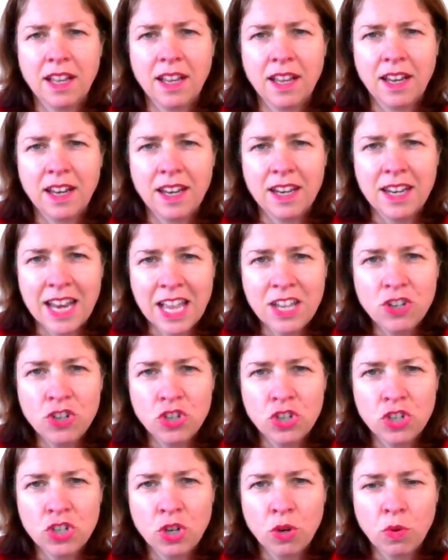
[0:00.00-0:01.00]
Now you
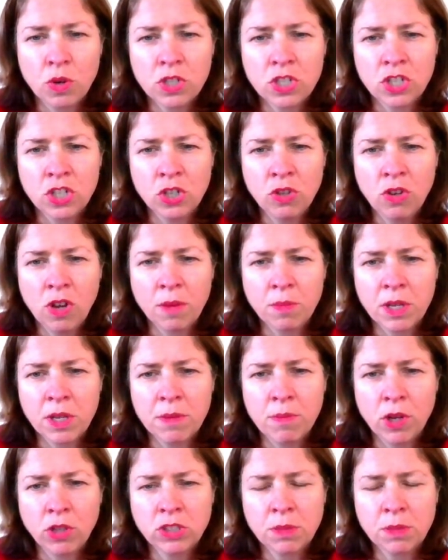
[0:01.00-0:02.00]
should know what to do. I'm going to
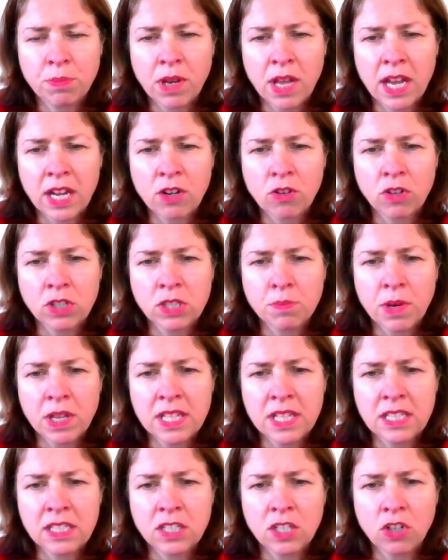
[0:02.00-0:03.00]
multiply across by
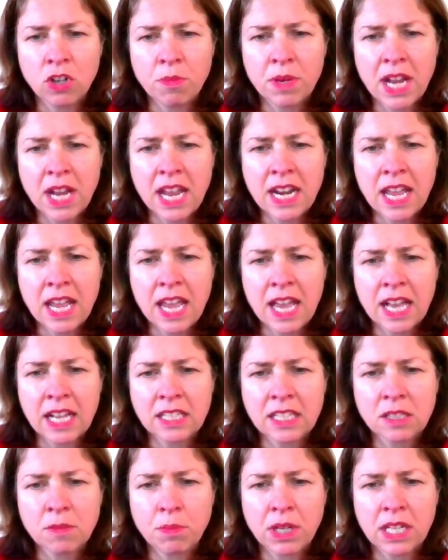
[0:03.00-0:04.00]
this denominator.
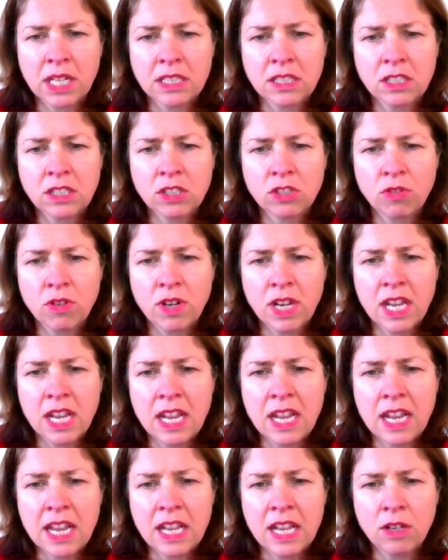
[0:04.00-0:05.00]
X plus
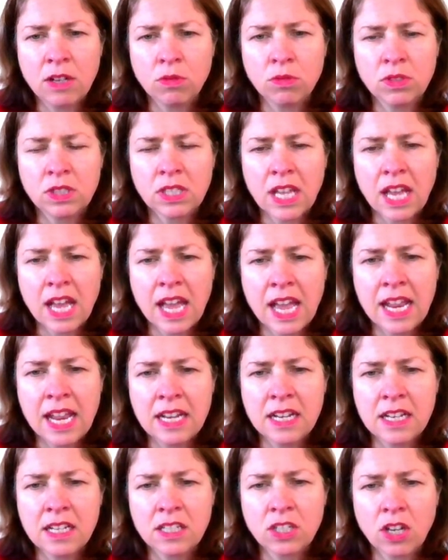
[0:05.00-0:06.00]
3 equals
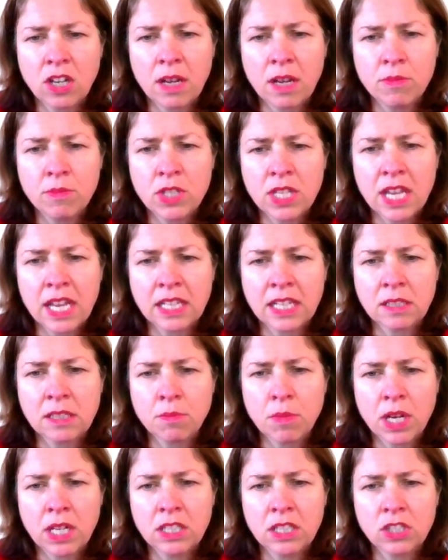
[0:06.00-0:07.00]
8 times x
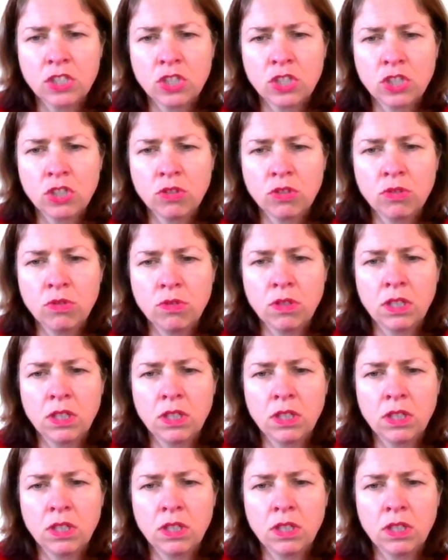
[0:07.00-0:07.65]
minus 2.